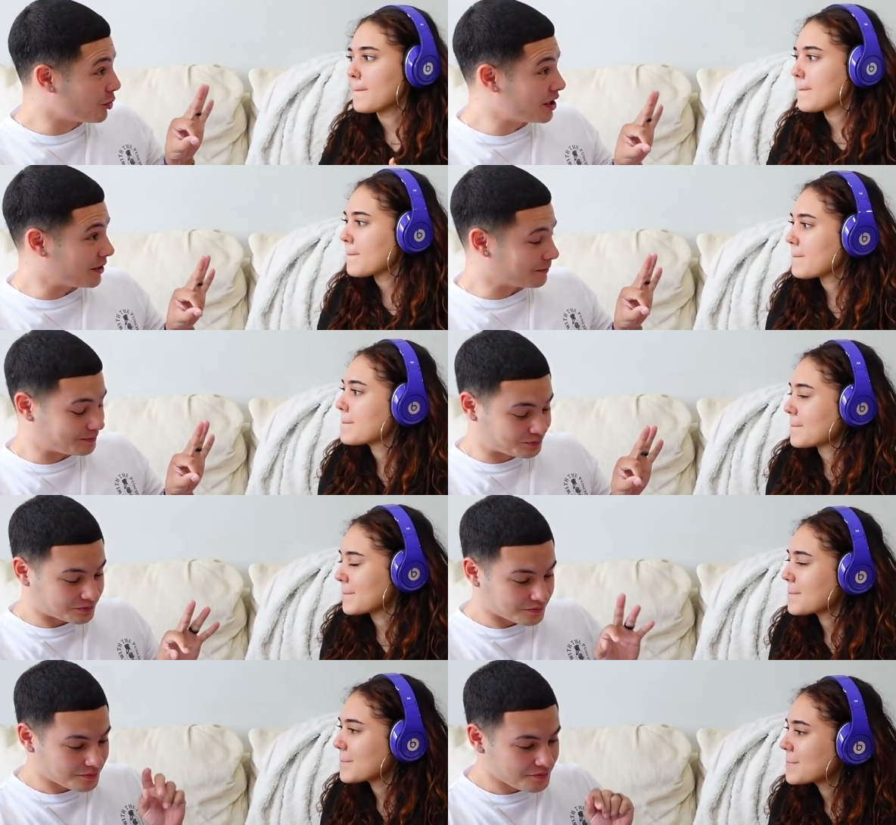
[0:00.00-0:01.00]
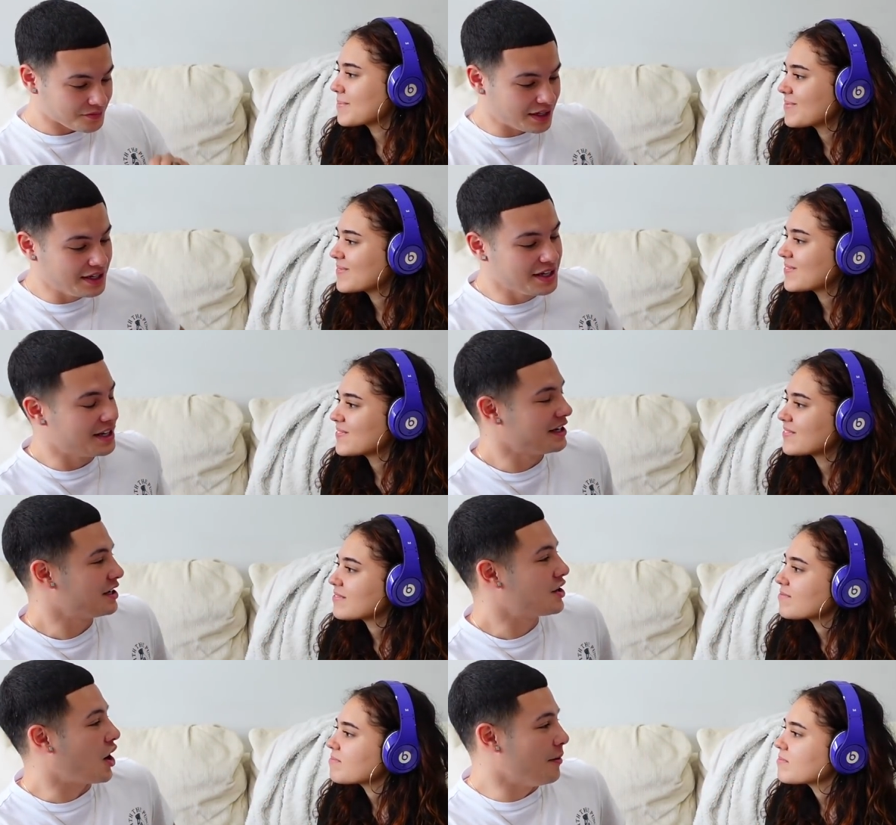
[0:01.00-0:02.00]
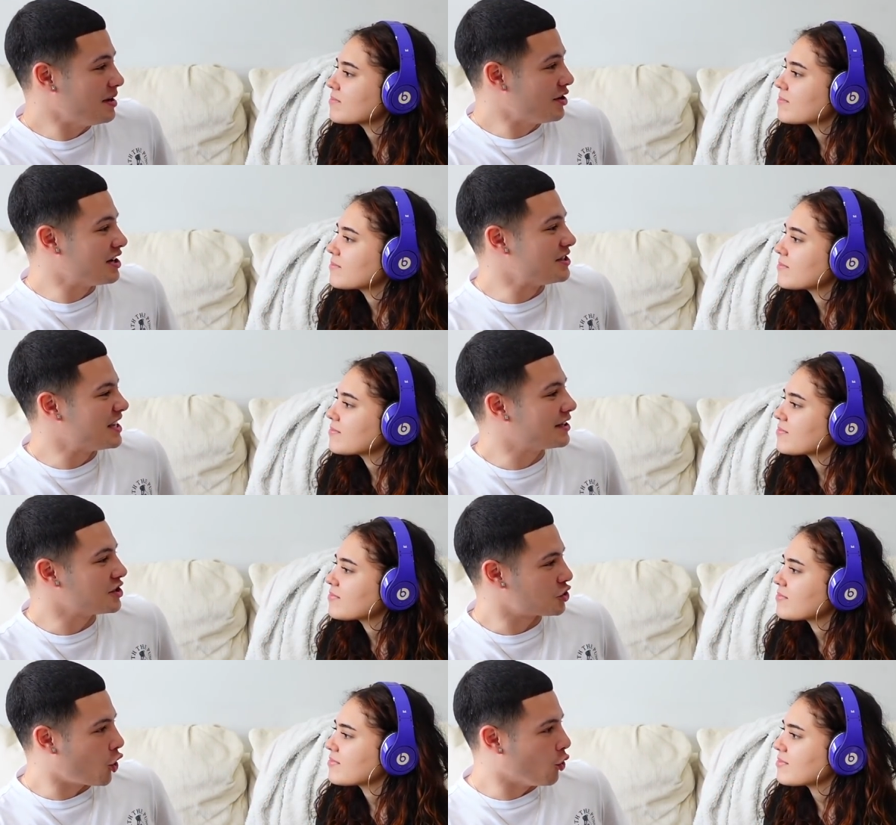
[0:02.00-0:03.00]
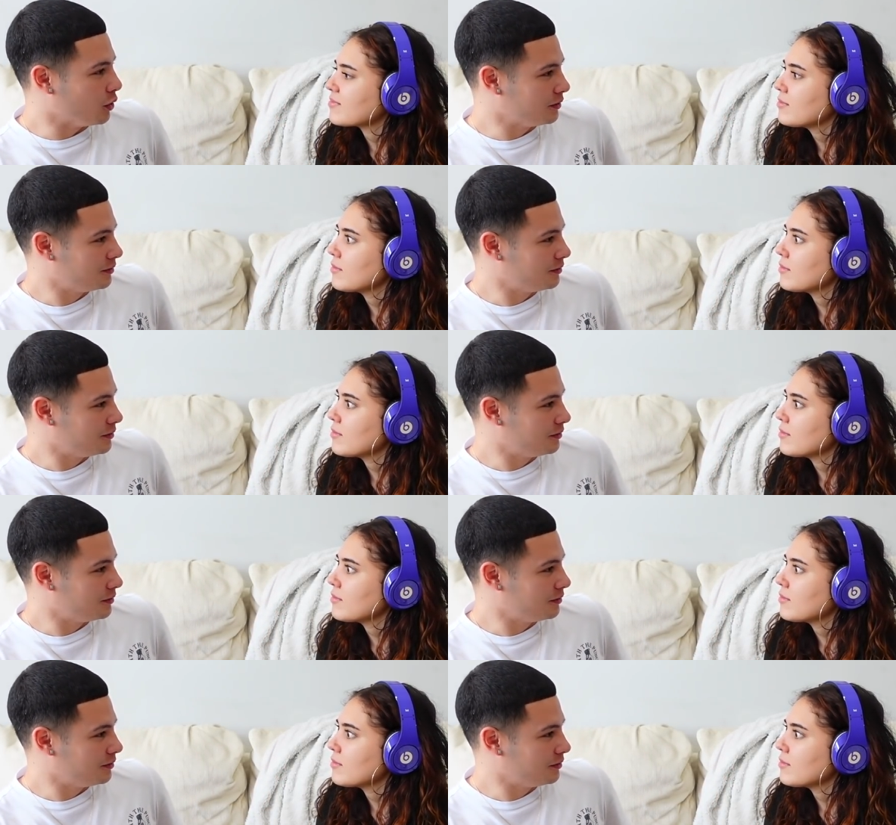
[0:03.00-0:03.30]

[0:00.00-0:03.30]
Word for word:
Speaker 1: 3. Come here and dig this hole.